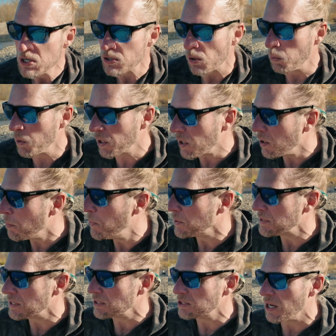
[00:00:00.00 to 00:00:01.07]
So we're going to
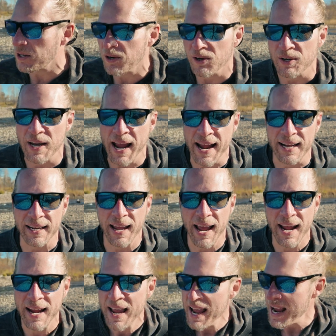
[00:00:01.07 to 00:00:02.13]
put this sucker in
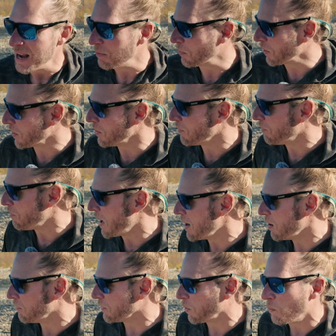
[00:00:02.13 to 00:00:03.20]
8K, and we're going to
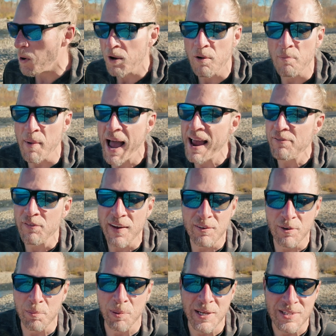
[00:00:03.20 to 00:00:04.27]
fly over one of my
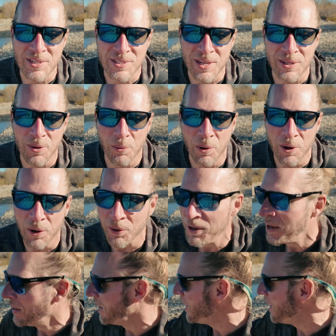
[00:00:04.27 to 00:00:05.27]
favorite places in the world,